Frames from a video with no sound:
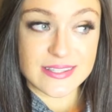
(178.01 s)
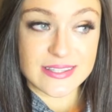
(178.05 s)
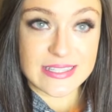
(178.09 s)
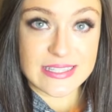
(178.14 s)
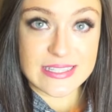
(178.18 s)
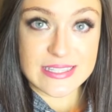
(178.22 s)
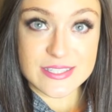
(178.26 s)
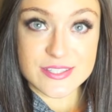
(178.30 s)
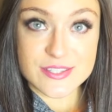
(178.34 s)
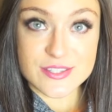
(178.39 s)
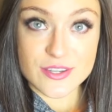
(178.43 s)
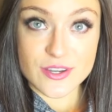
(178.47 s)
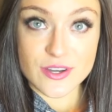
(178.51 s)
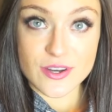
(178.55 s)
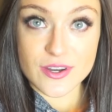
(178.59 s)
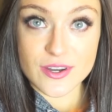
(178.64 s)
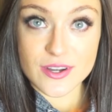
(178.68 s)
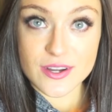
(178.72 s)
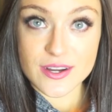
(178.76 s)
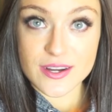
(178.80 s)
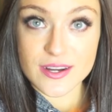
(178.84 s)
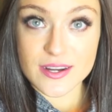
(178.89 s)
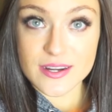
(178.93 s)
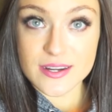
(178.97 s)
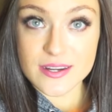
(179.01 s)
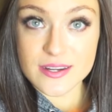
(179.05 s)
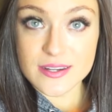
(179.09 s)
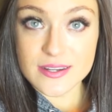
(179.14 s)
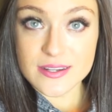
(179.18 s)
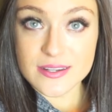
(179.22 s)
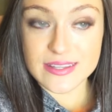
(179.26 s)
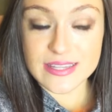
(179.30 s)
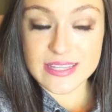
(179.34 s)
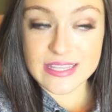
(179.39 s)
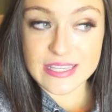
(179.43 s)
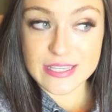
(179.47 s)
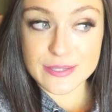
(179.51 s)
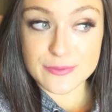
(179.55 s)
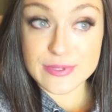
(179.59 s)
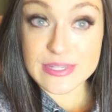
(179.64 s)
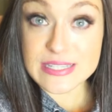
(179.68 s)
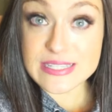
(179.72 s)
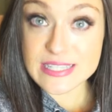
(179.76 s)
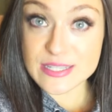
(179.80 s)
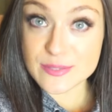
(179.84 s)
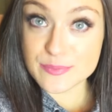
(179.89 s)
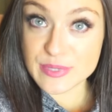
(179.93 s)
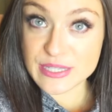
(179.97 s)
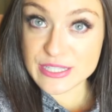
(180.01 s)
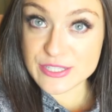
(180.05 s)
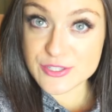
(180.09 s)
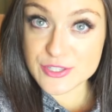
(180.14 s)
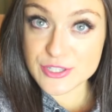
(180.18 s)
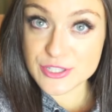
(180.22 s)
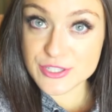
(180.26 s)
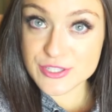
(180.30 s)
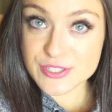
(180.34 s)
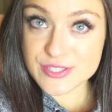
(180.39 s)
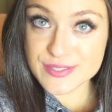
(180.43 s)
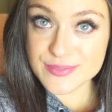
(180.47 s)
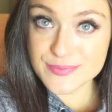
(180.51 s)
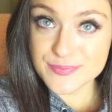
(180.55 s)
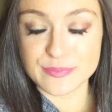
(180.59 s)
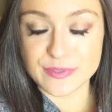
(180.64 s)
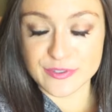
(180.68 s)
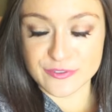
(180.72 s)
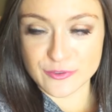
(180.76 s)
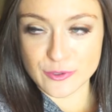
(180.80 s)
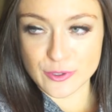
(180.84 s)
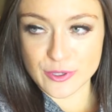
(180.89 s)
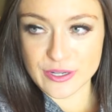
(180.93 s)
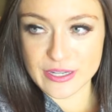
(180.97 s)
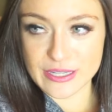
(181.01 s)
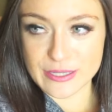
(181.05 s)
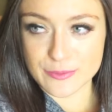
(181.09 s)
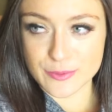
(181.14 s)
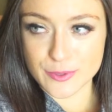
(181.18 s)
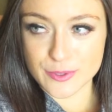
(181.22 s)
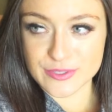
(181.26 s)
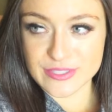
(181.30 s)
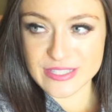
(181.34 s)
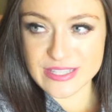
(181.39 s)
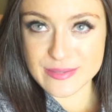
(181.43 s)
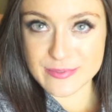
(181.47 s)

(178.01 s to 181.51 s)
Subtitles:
These are the recent pictures before he rolled in